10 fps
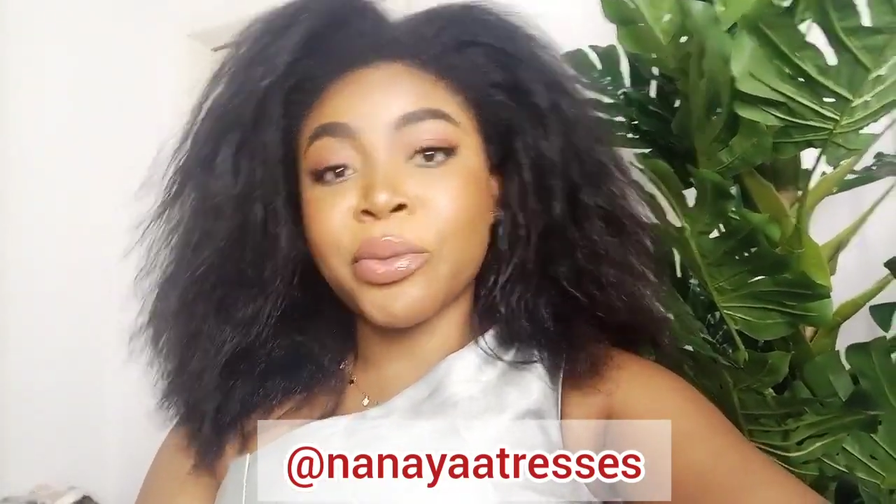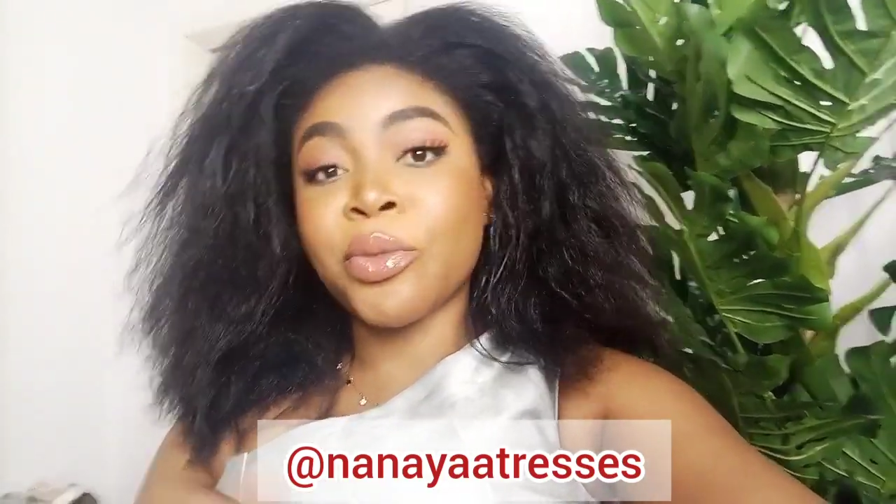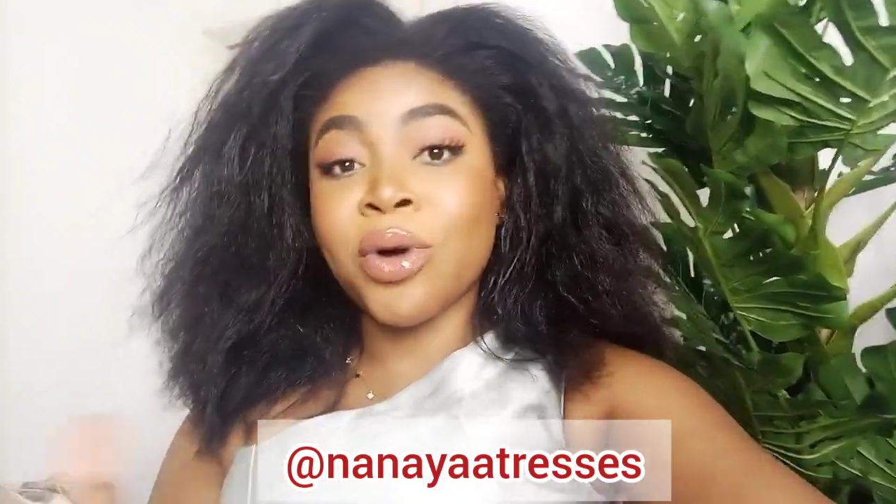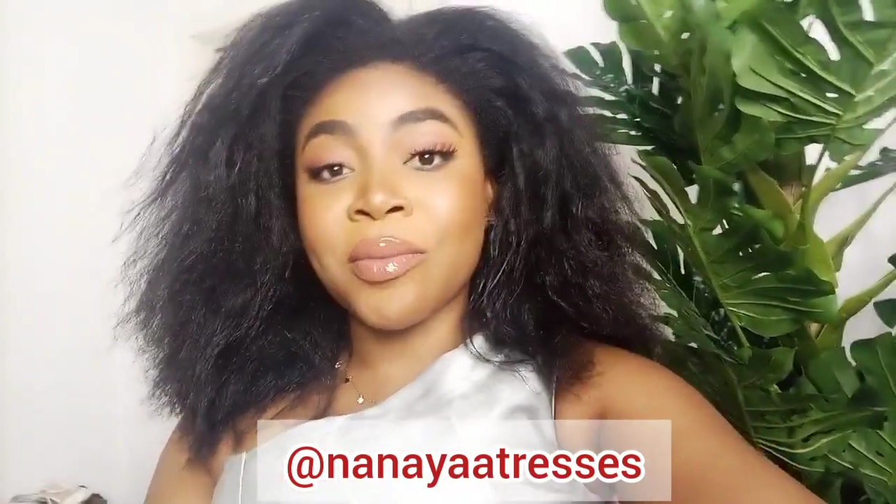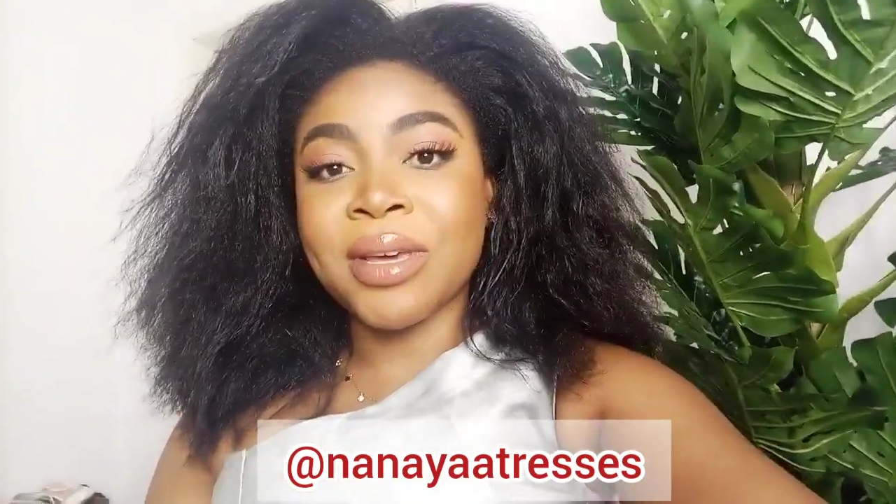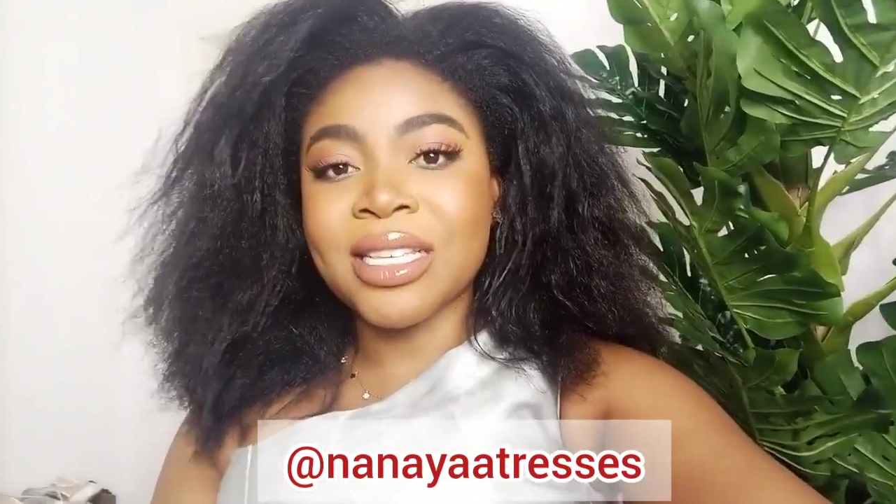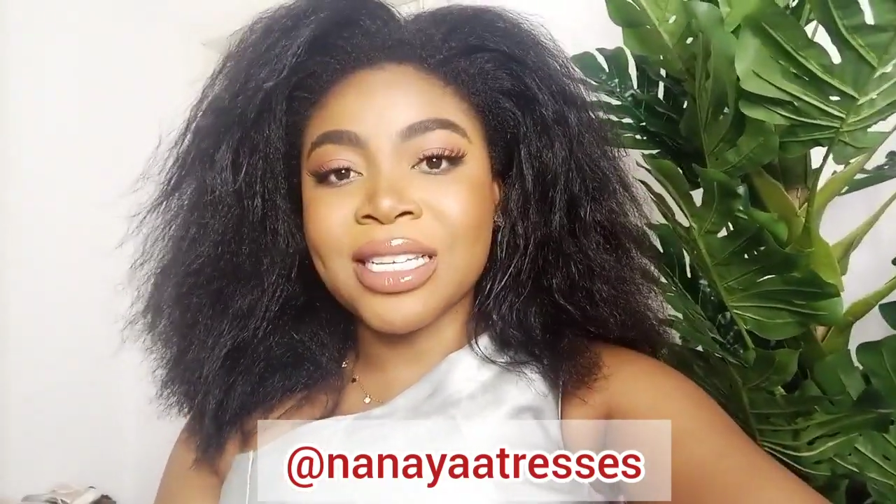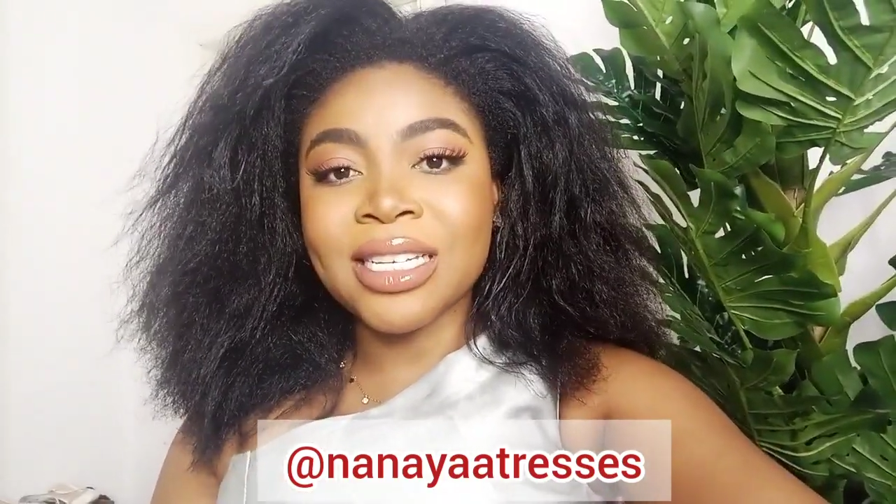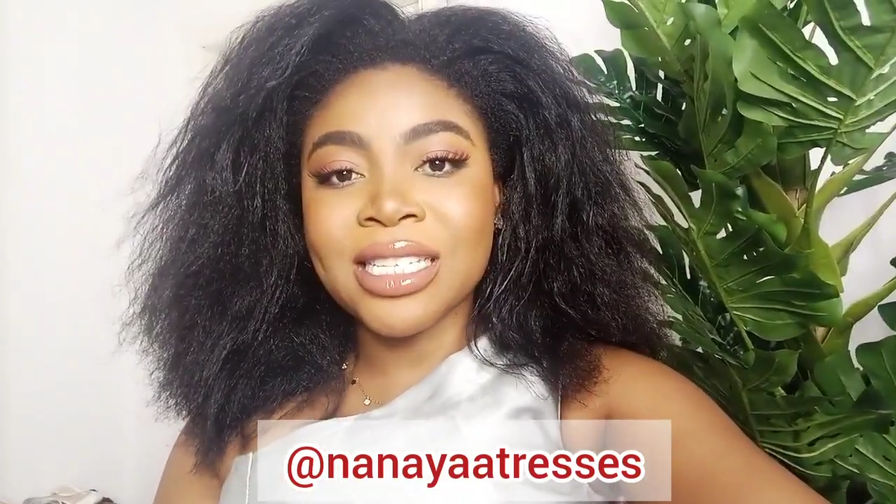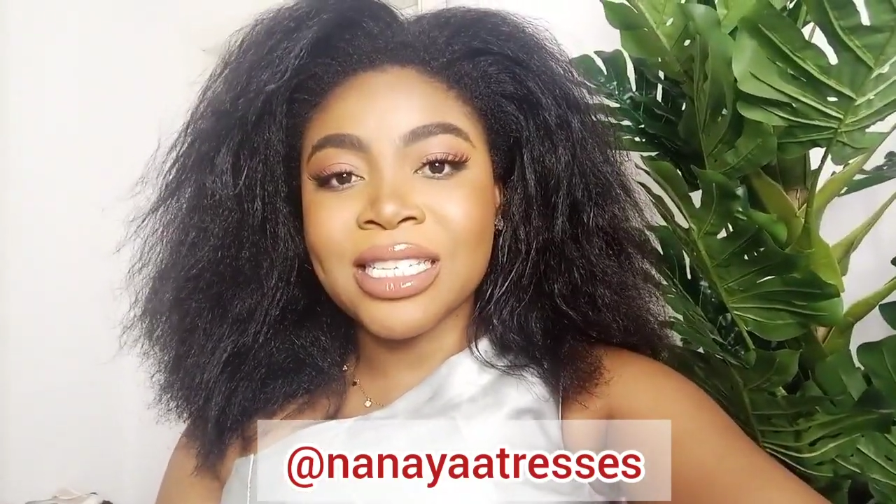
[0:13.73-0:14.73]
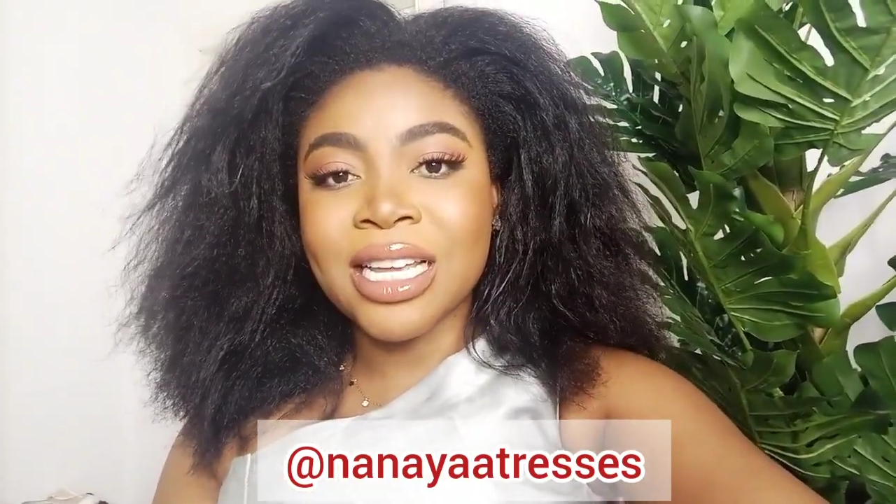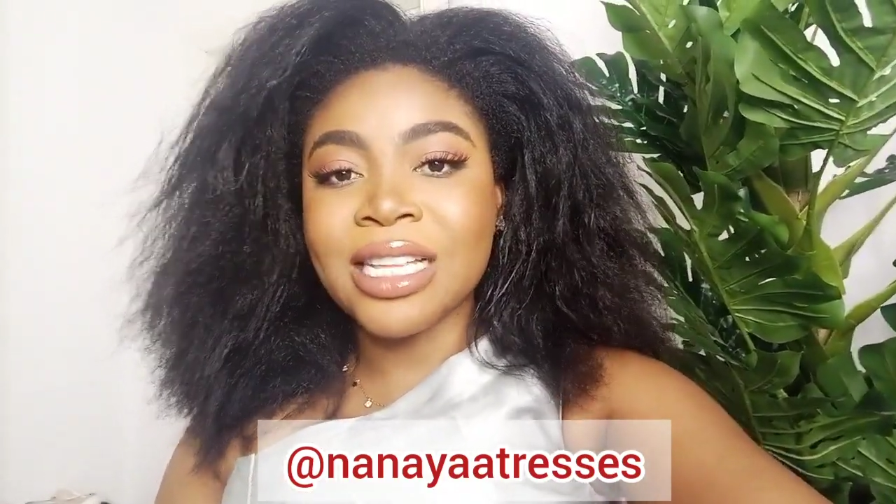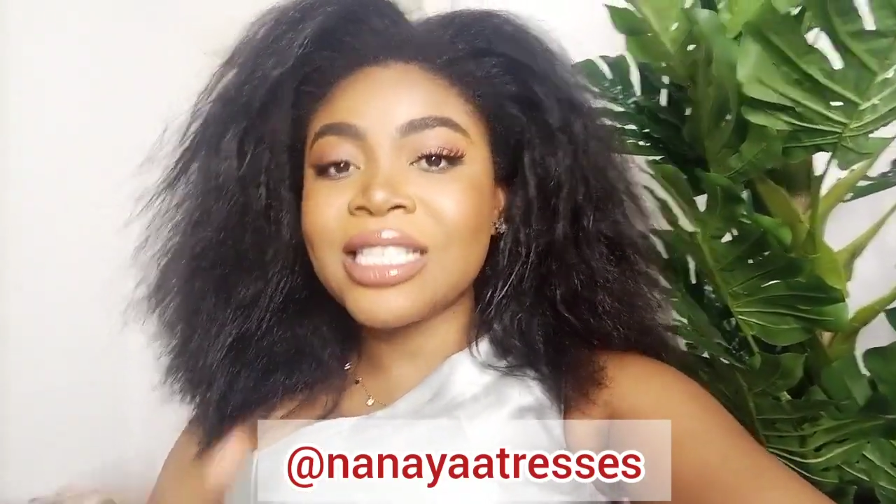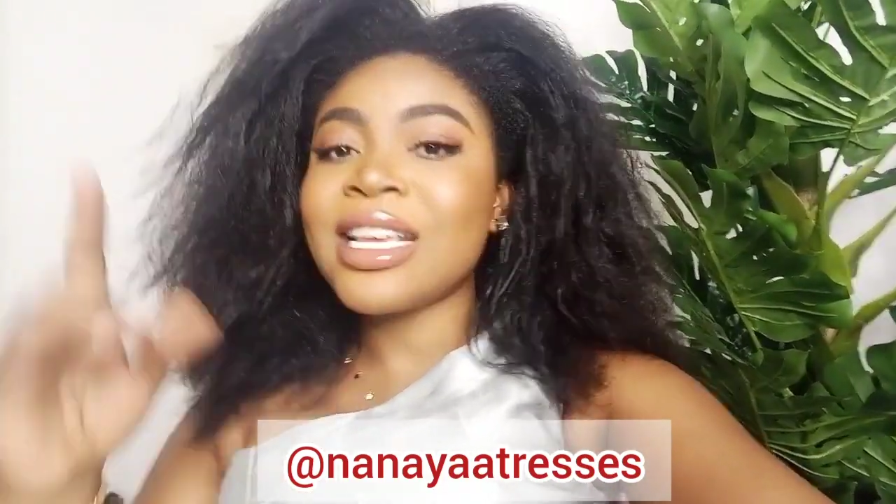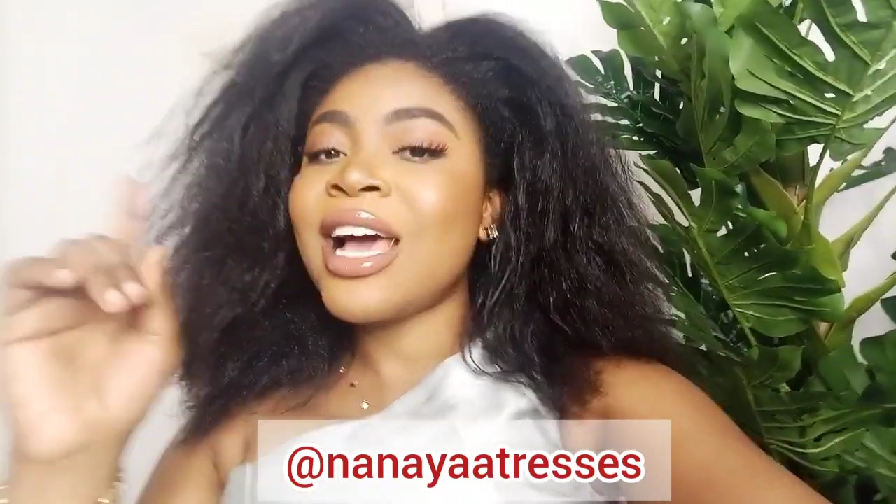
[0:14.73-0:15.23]
more amazing
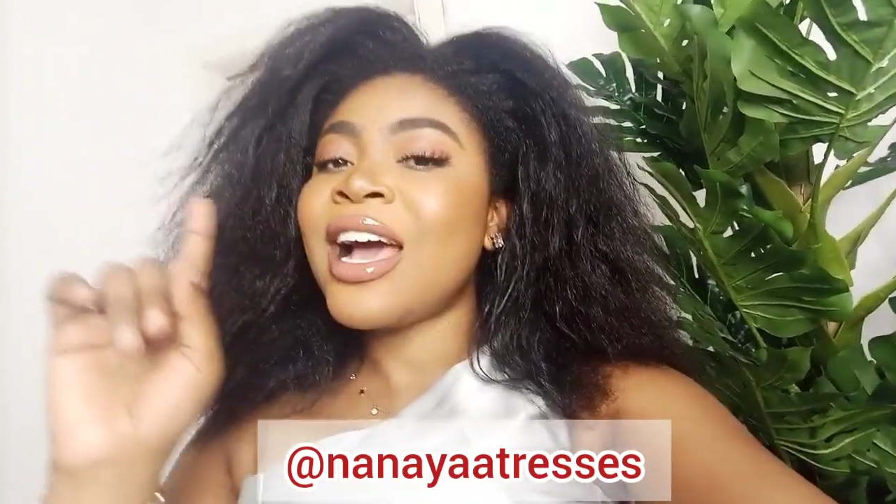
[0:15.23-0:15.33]
content